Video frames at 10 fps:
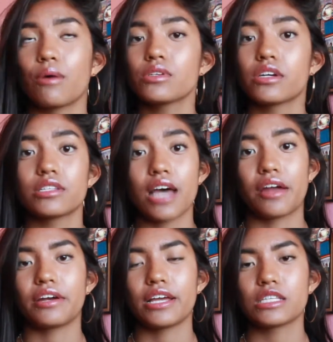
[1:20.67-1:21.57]
That was our
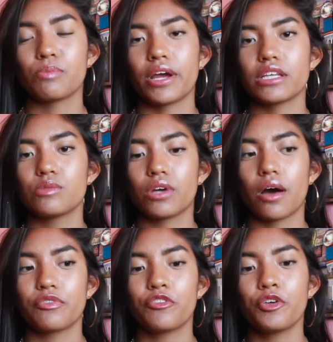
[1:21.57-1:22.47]
Saturday experience. We
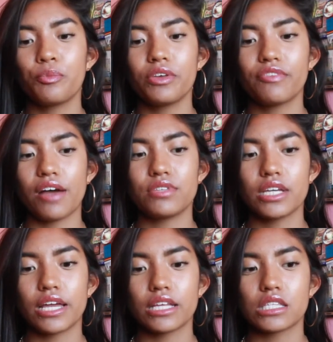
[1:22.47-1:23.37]
got 2 P5
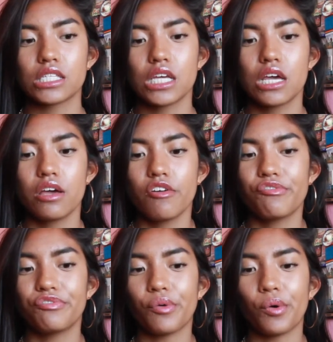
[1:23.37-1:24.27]
tickets
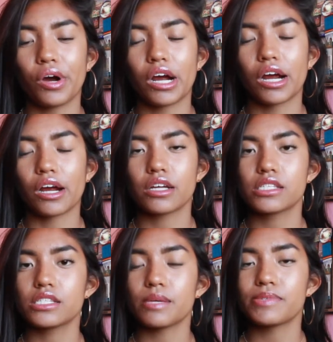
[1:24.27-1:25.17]
for
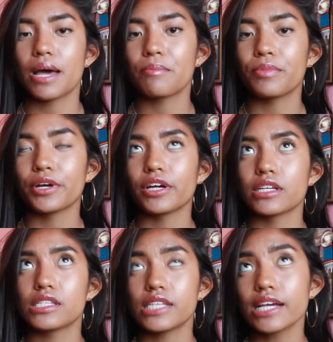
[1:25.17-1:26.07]
September
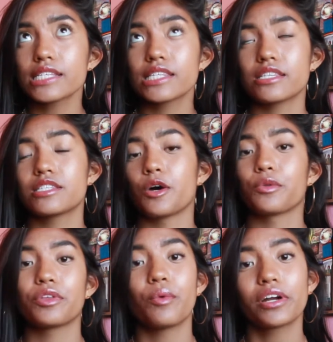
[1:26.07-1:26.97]
6th, so
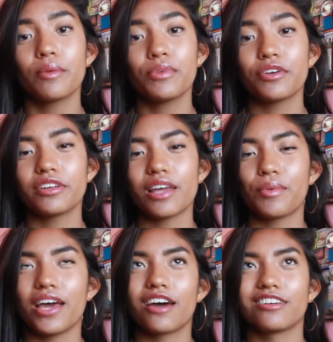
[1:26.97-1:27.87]
the one computer that
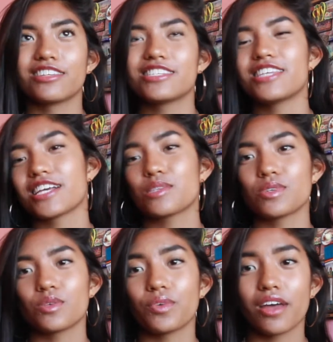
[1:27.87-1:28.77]
we had on the 6th
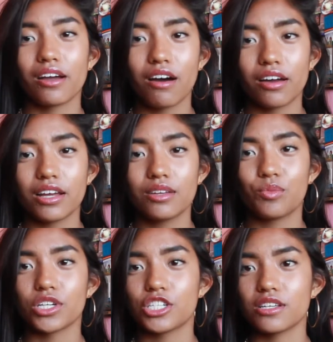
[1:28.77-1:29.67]
was the one that got it,
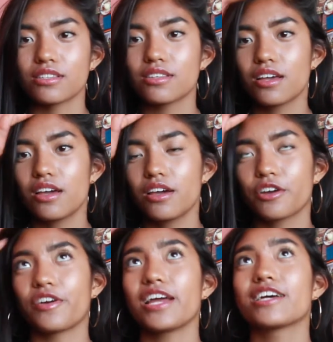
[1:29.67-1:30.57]
which is
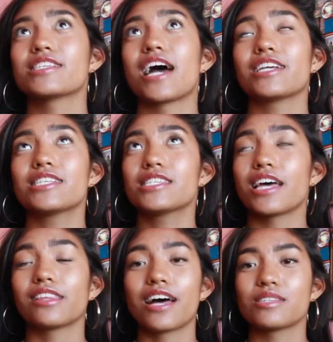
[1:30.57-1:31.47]
great because I just
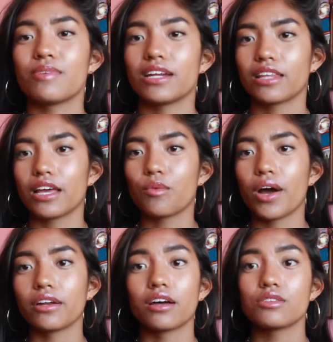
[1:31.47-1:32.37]
said last minute like
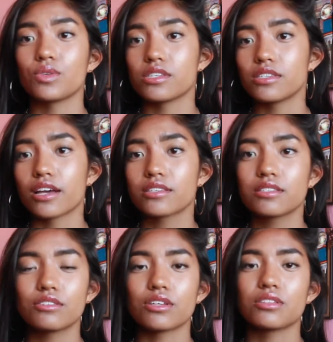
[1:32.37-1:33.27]
why not do the
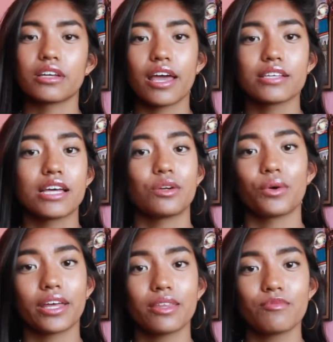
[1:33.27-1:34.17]
6th just in case I don't
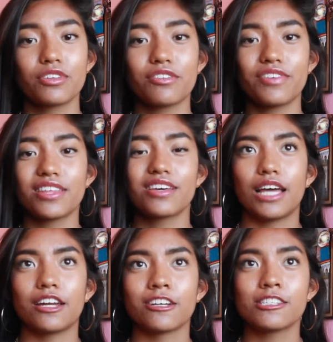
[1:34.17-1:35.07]
get them for the 5th.
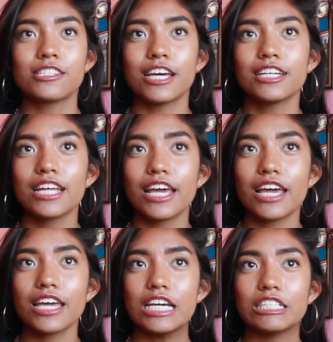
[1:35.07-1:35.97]
Then on
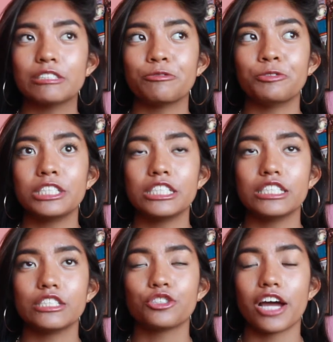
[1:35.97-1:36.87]
Sunday
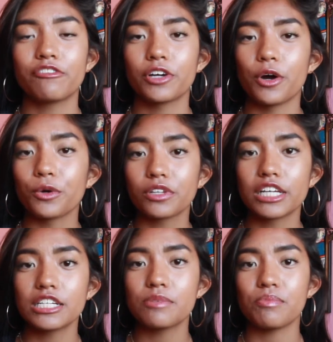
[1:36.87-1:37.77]
we tried for
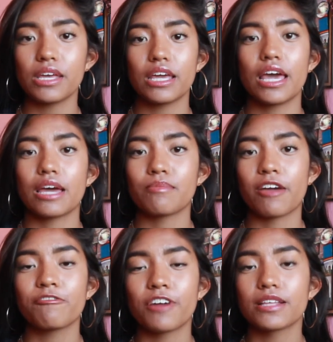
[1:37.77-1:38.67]
Oakland. Me and
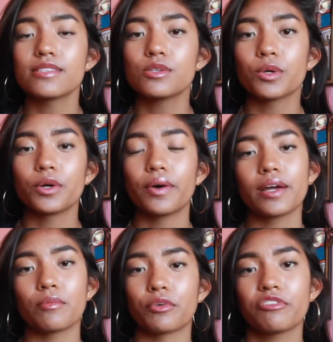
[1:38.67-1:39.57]
my friends who are going
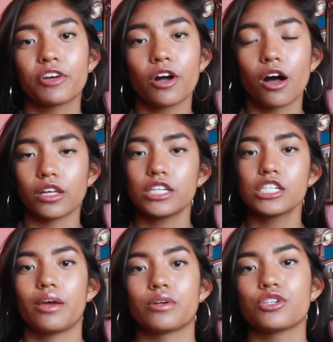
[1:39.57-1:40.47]
up north for college,
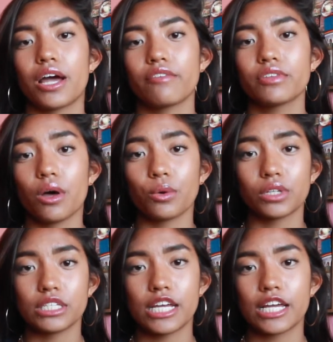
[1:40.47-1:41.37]
they were trying for the
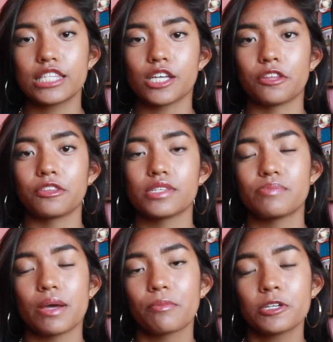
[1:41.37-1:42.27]
Oakland tickets on
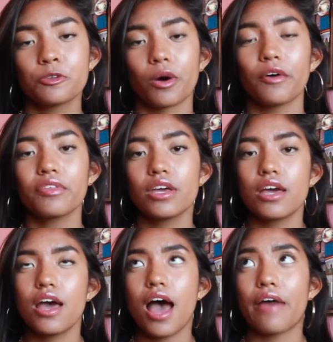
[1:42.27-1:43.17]
September 12th
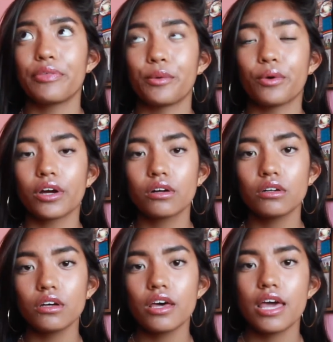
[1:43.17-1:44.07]
at the
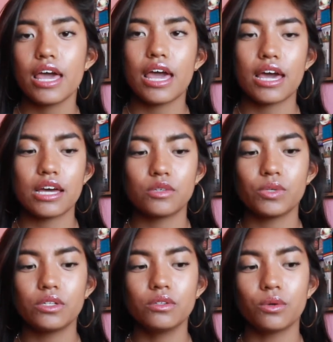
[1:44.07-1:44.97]
Oracle, and
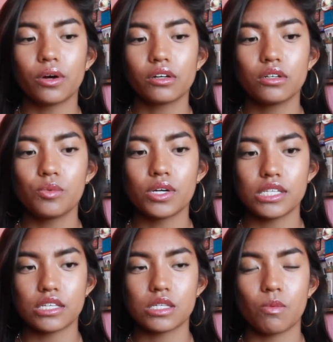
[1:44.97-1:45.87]
we knew the Oracle
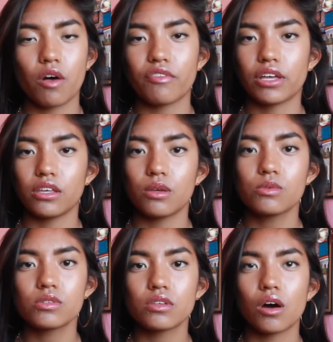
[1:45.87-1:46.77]
was a small venue,
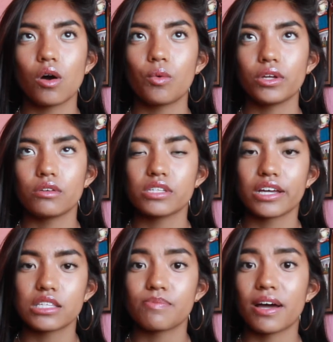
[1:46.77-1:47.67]
so we knew
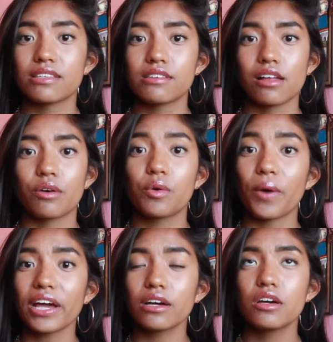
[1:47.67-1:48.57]
tickets might sell out
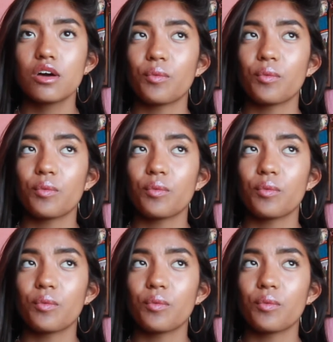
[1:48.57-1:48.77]
quick.